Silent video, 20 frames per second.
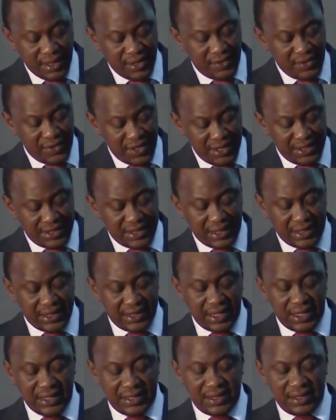These
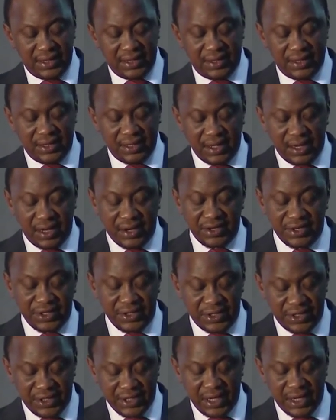successes are as a
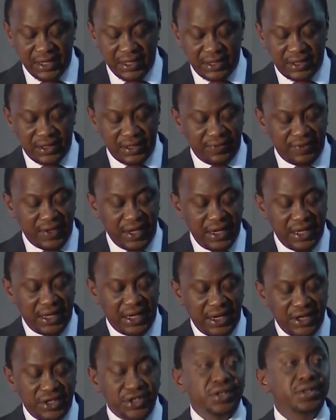result of
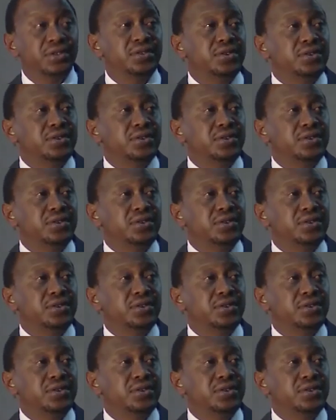dedication,